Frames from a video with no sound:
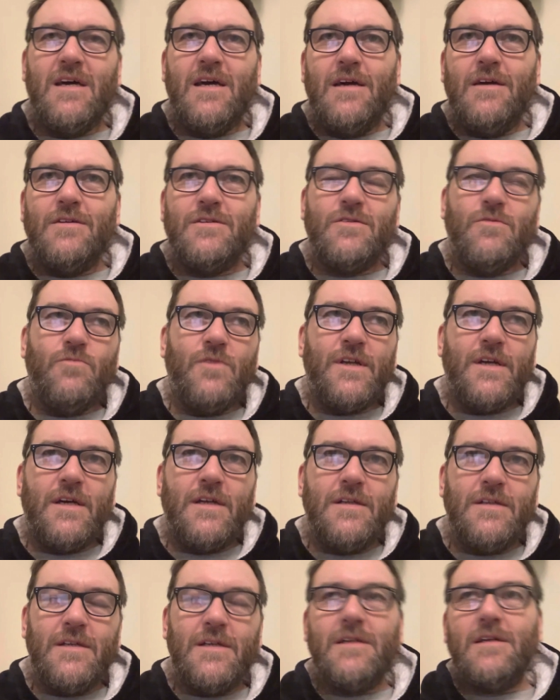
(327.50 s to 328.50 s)
some went
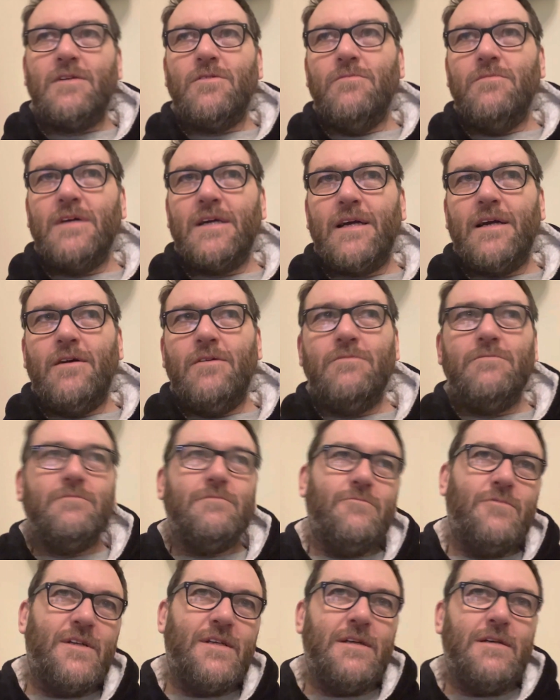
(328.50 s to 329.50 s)
in, then it come back out,
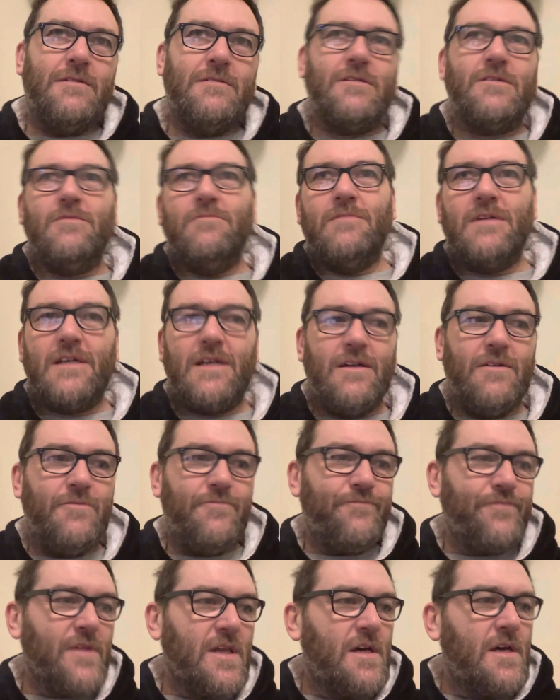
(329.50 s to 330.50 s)
went in, come back out.
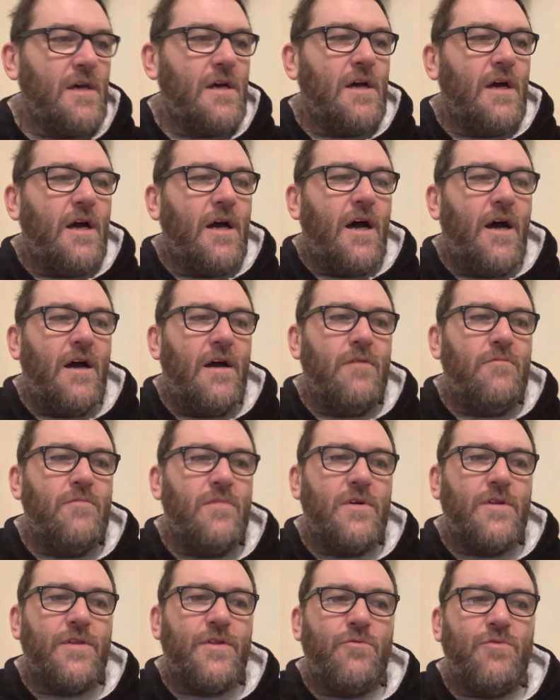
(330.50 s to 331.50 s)

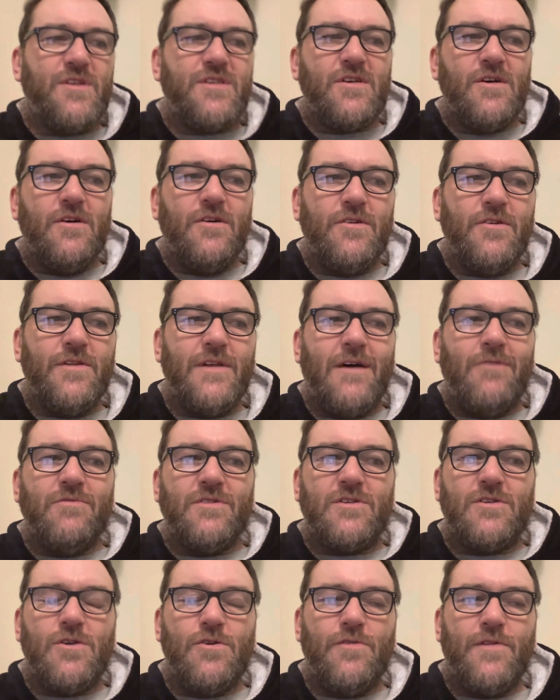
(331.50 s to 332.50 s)
The return on that
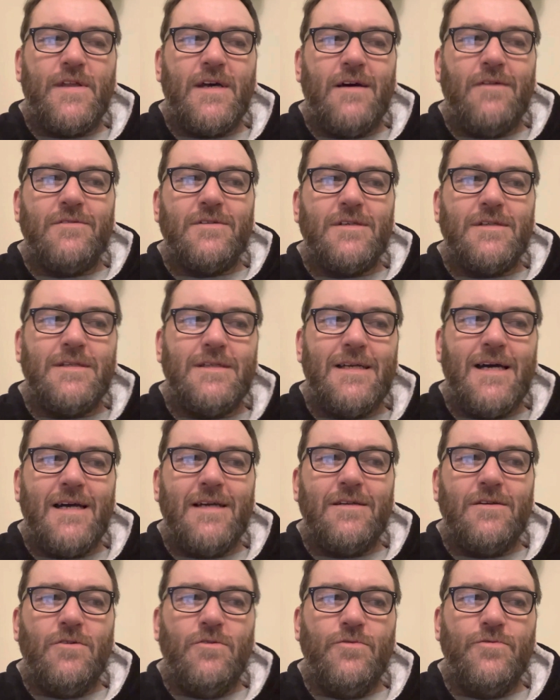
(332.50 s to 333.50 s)
was
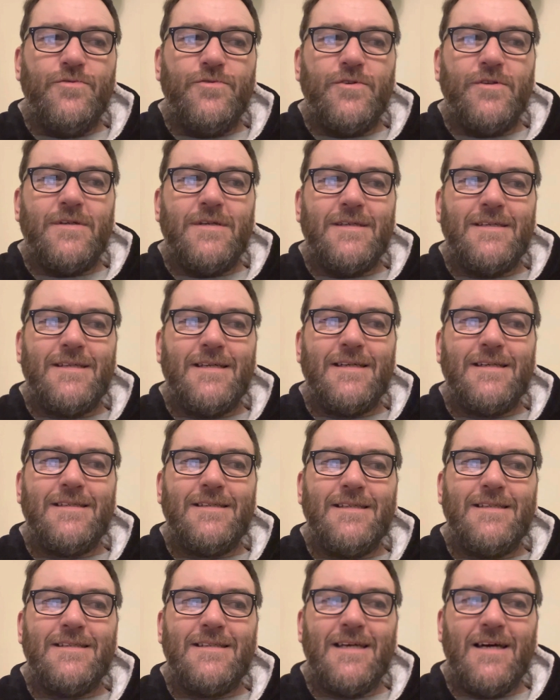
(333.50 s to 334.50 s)

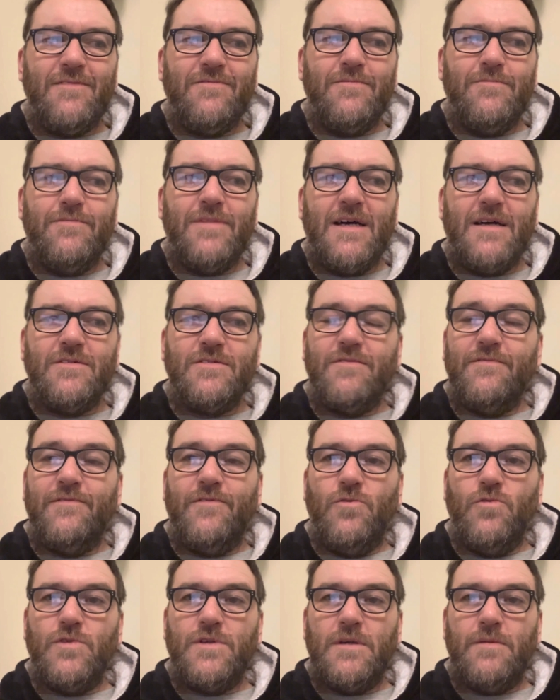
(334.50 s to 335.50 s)

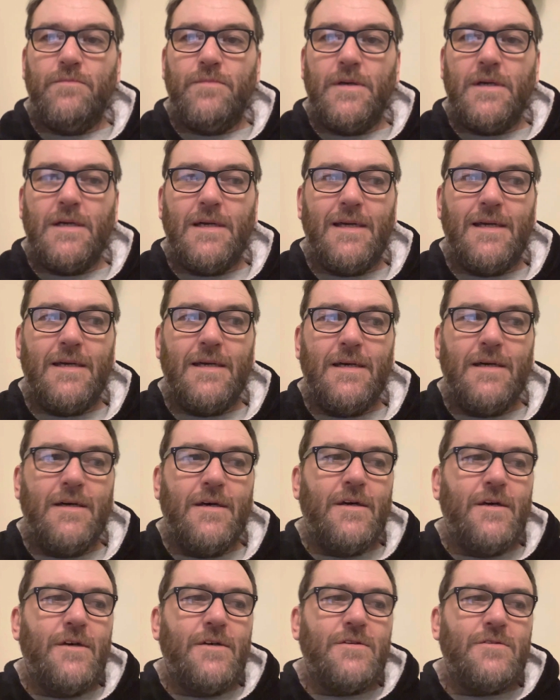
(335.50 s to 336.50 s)
£2,967.40.
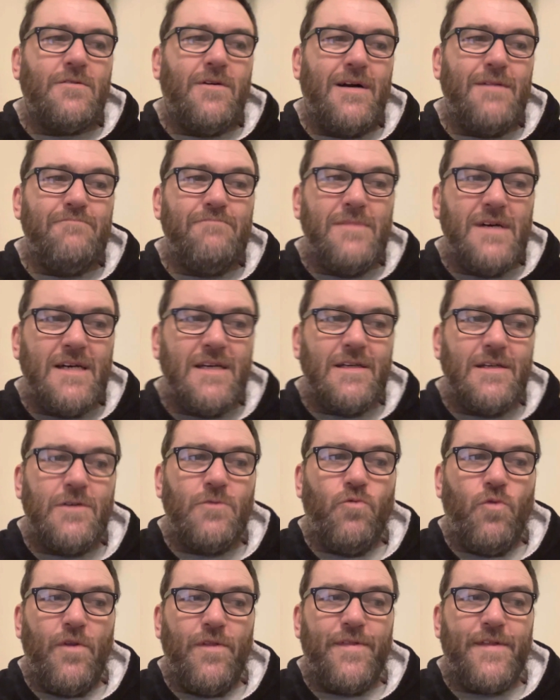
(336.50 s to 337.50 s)
So I made
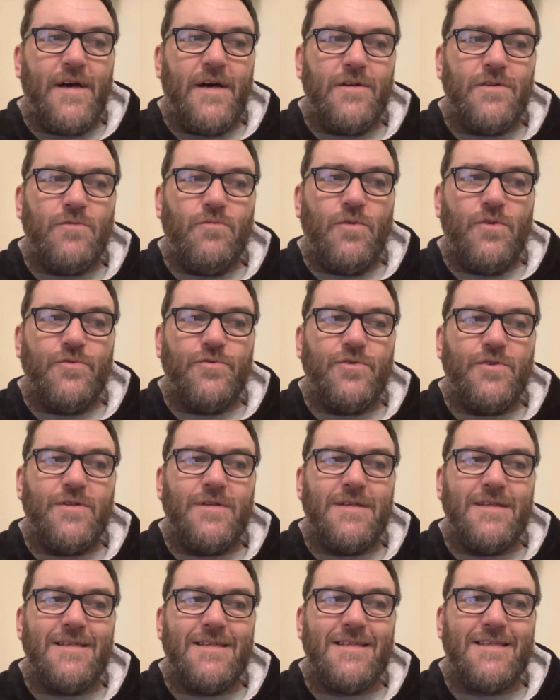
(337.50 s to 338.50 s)

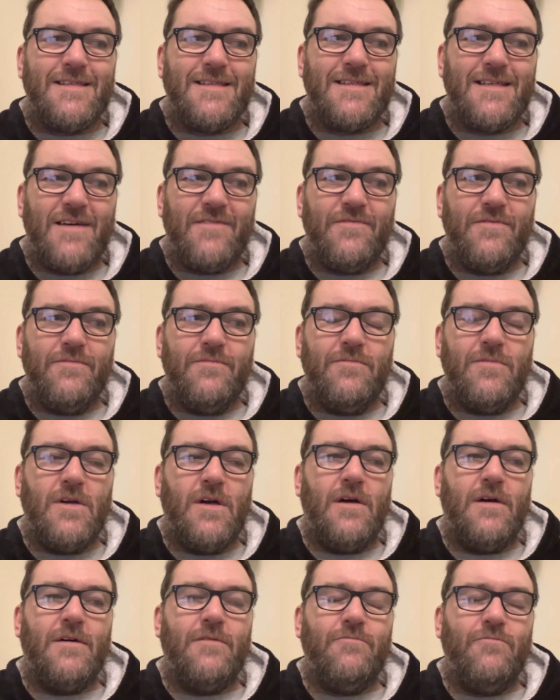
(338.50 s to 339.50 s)

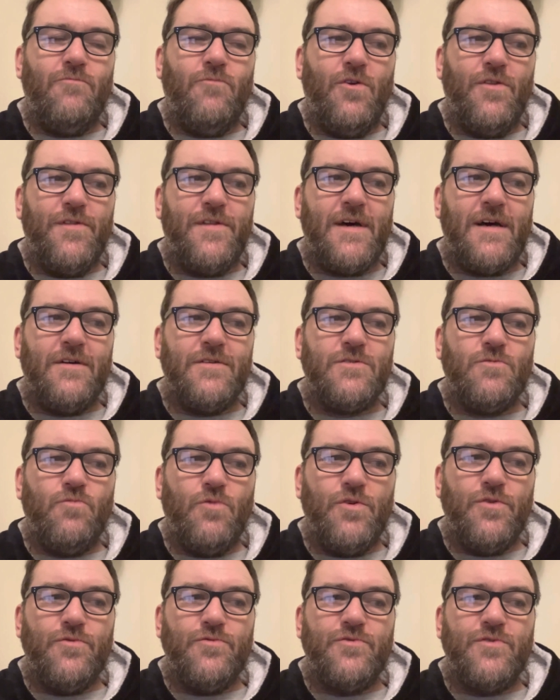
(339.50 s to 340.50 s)

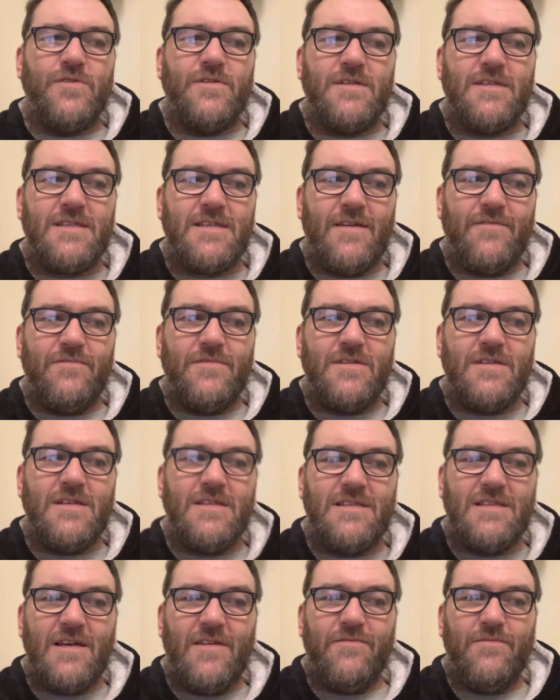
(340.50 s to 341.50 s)

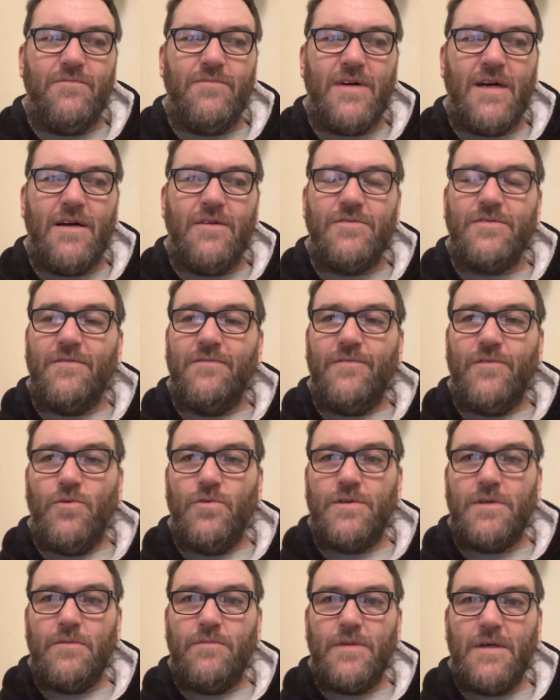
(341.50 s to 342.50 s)

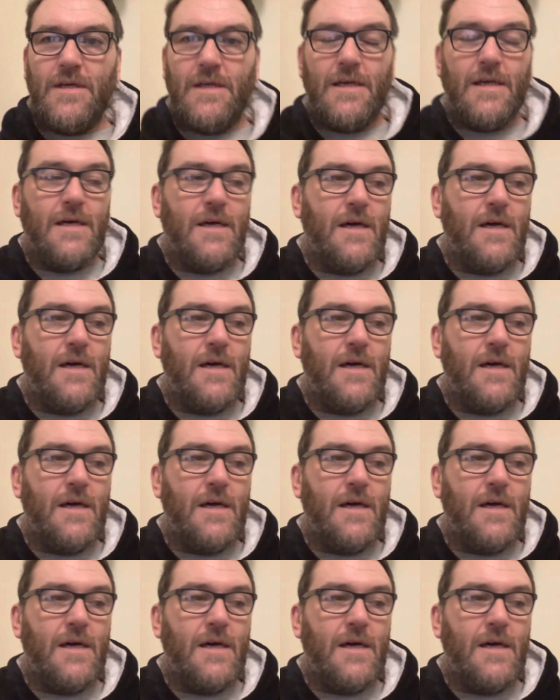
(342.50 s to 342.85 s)
£1,177.40.